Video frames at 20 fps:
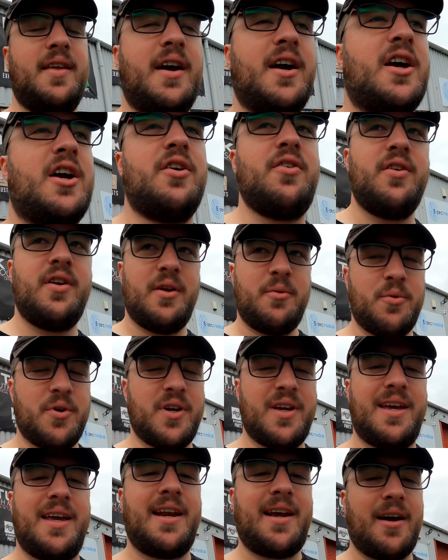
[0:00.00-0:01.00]
They're currently
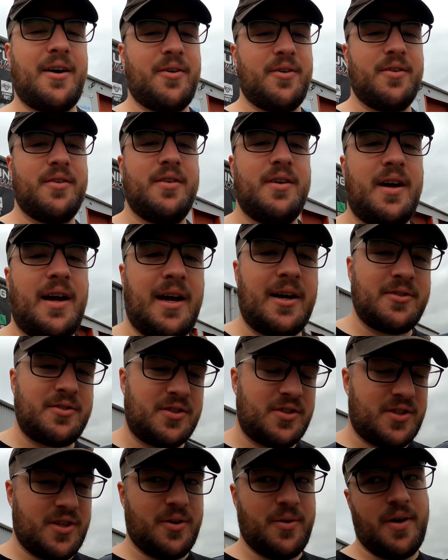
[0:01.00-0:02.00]
working out how
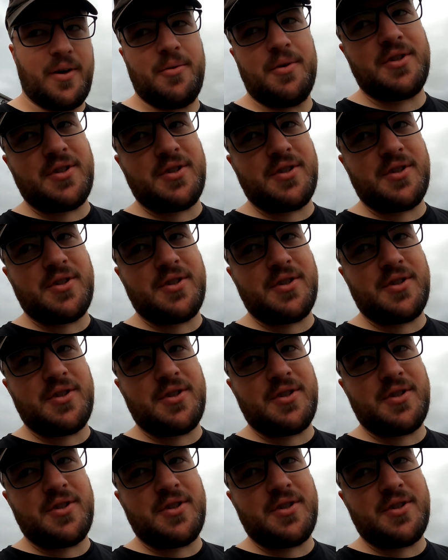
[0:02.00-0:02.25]
to do it,